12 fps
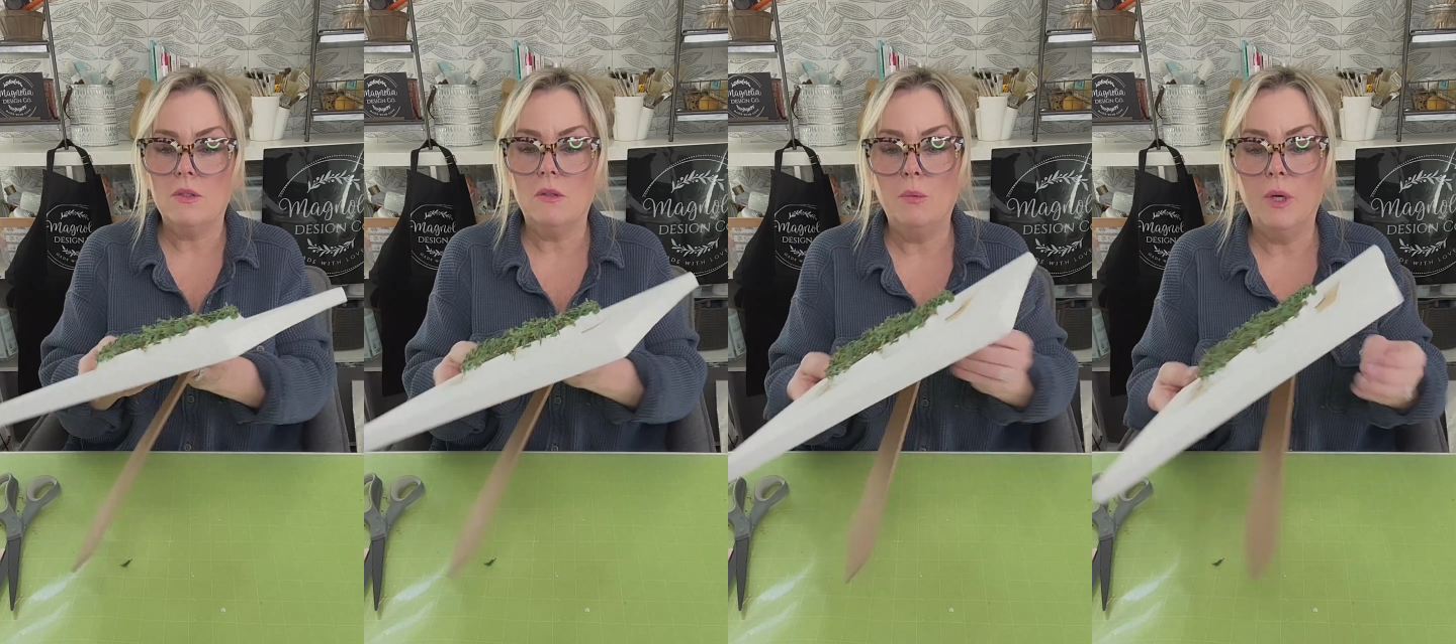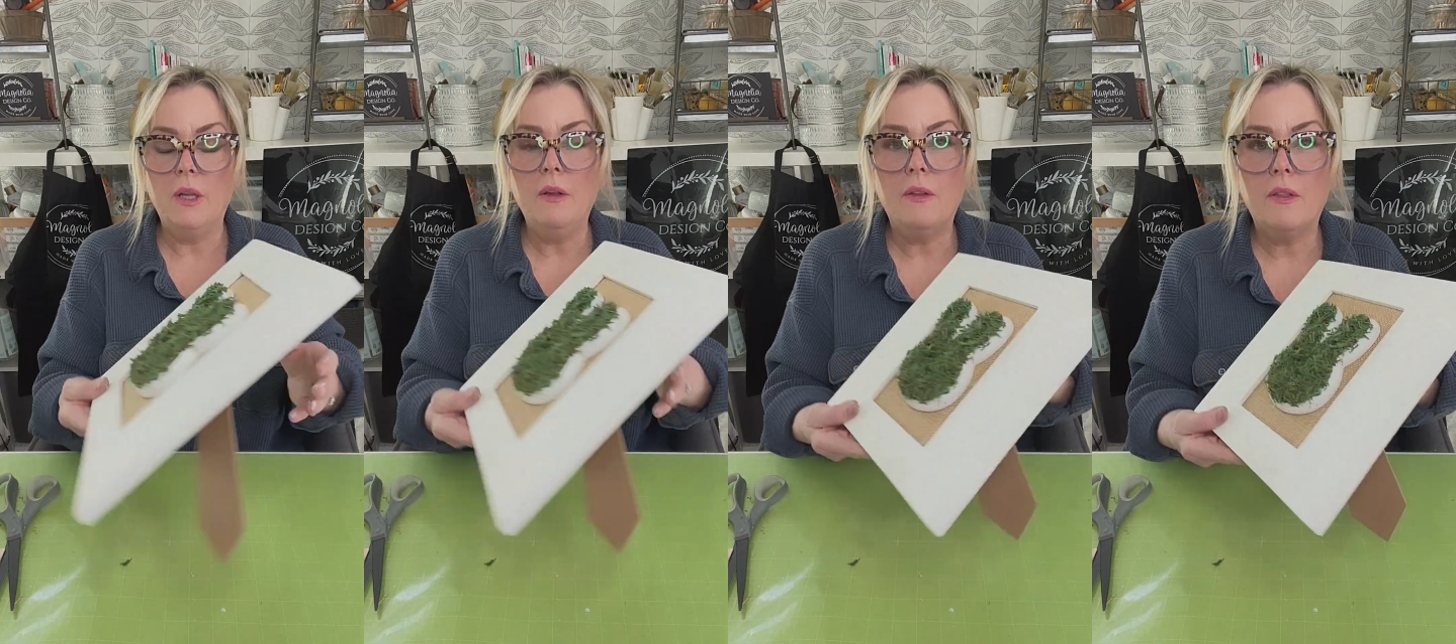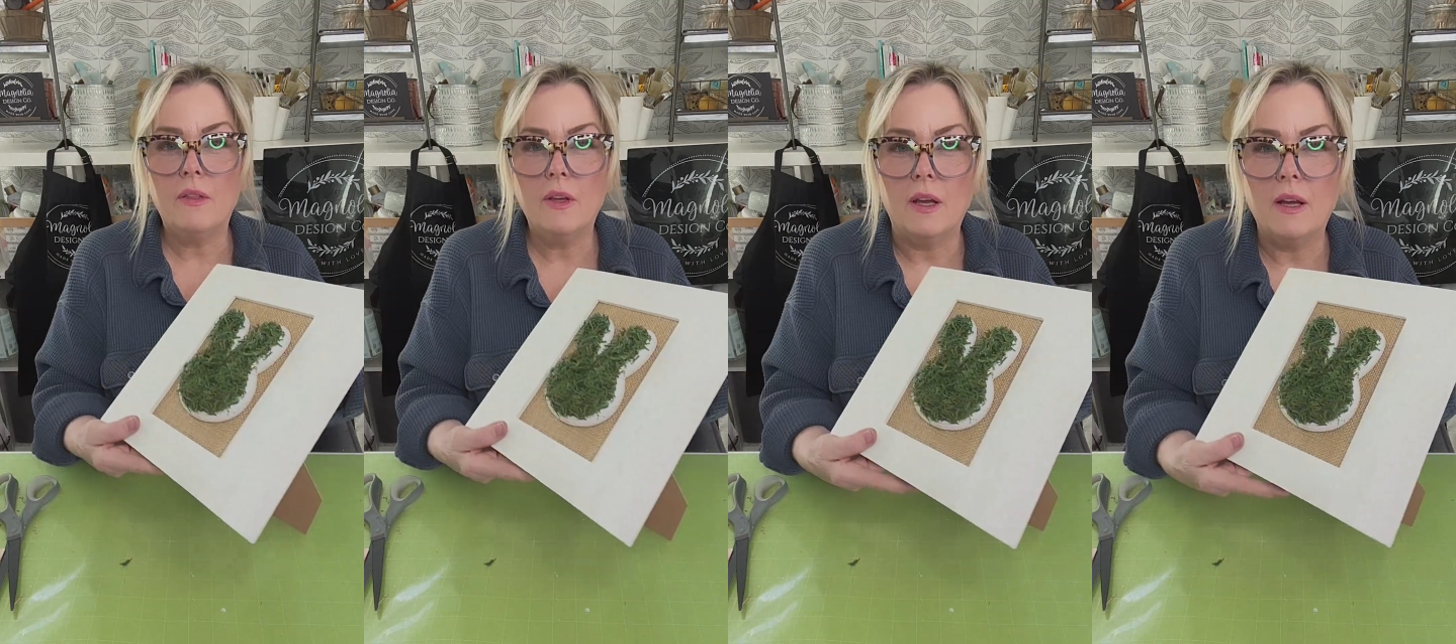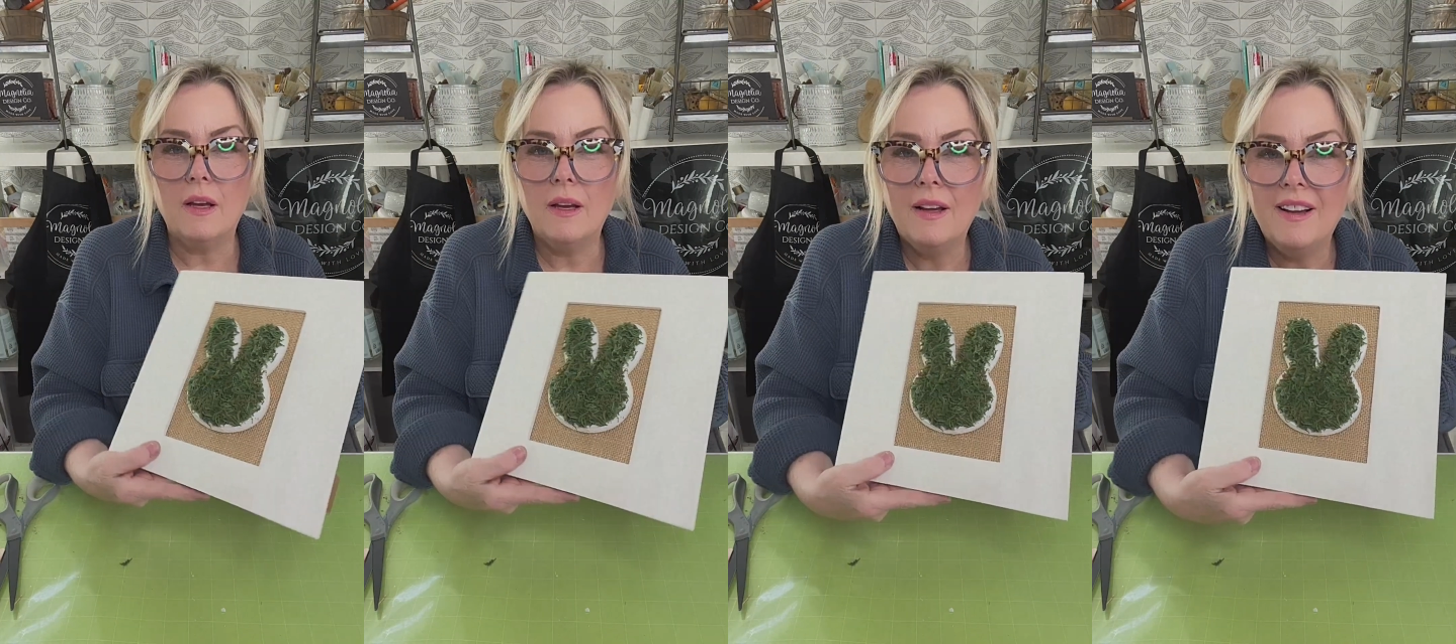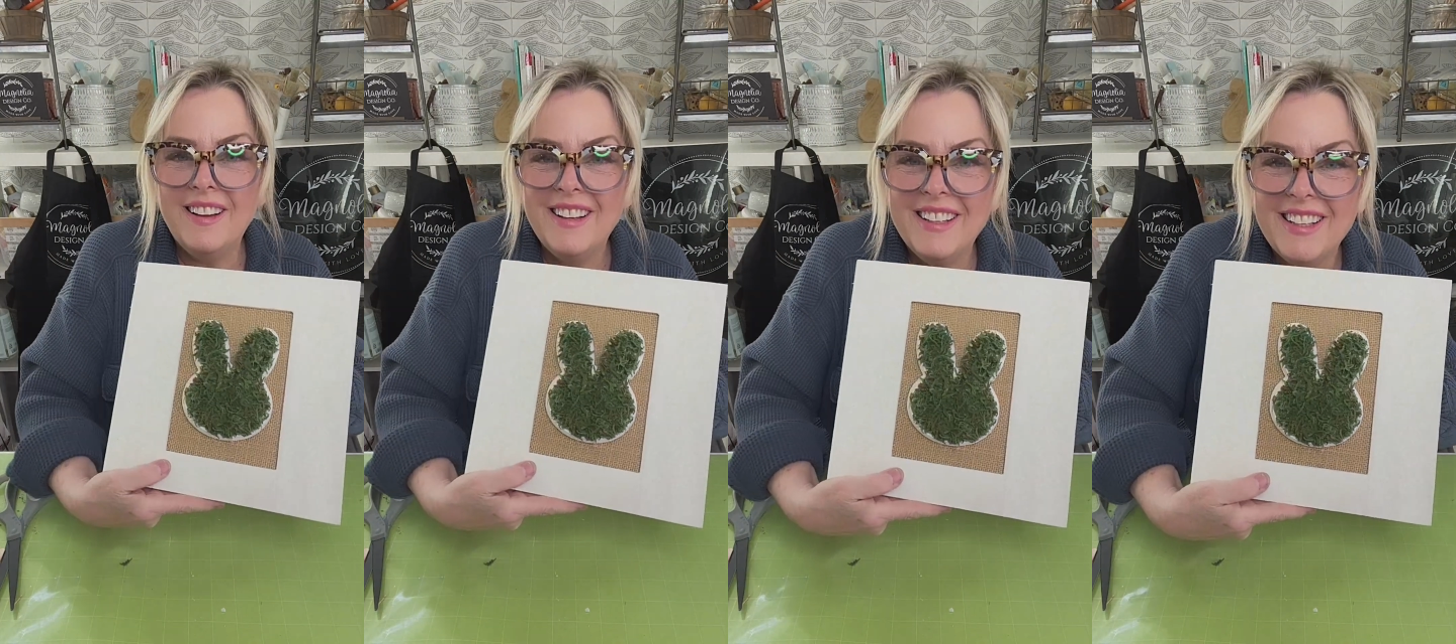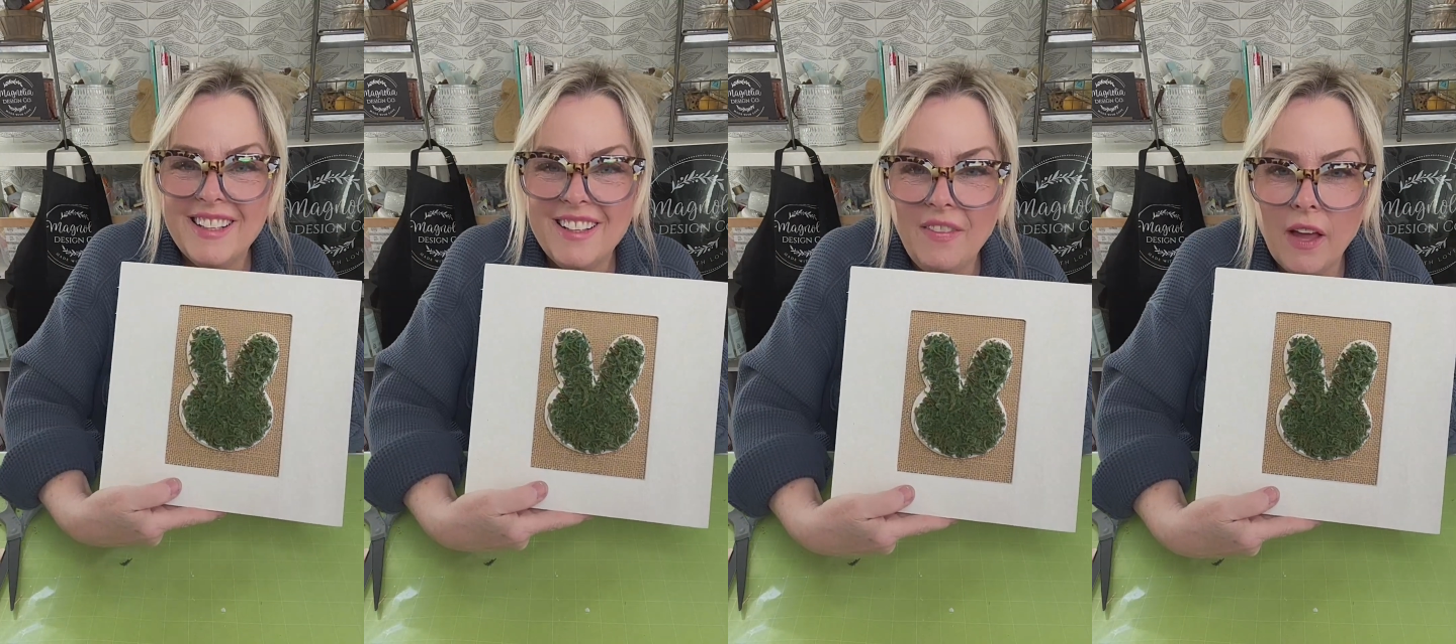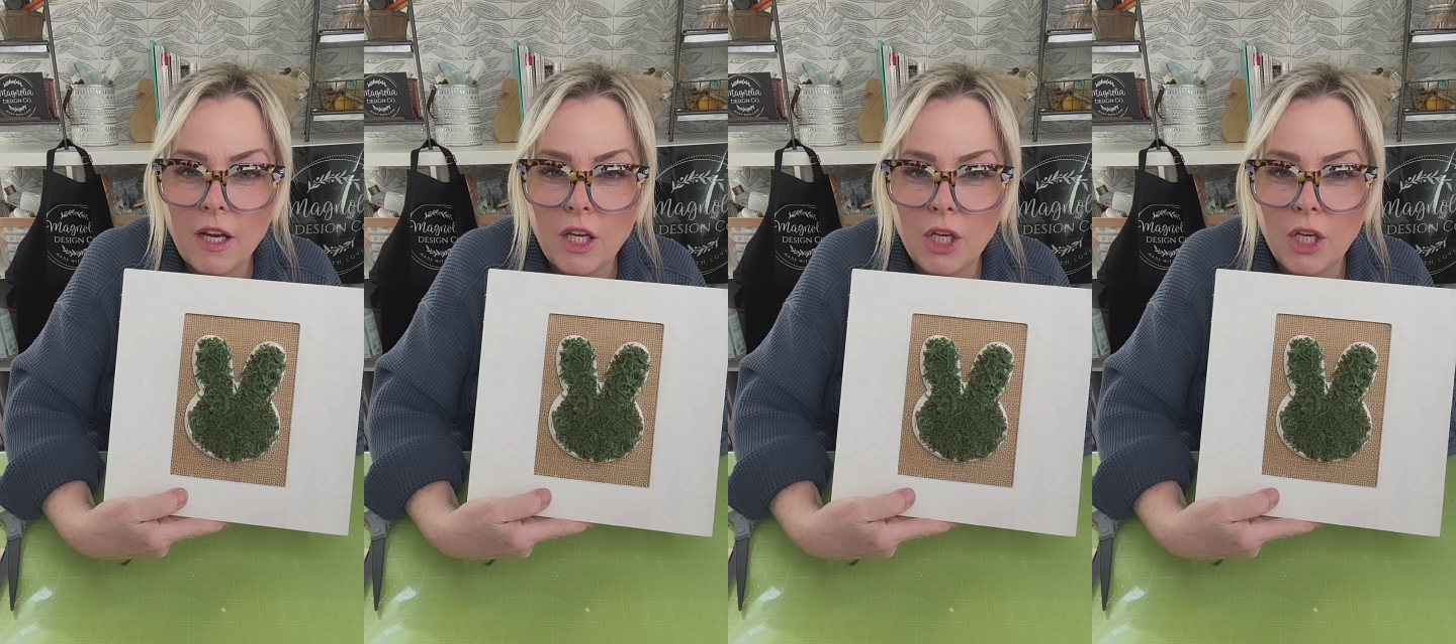So what do you think? Isn't